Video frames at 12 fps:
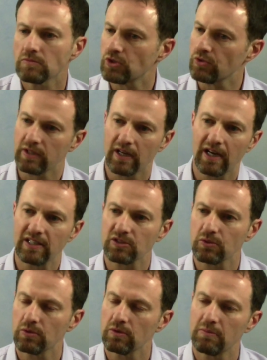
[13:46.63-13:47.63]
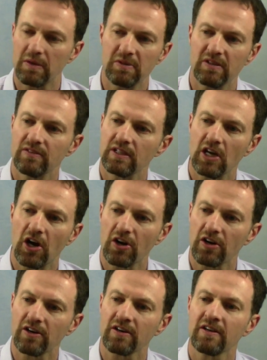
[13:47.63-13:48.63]
certainly high school, maybe even
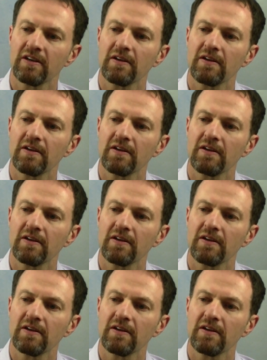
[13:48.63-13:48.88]
younger,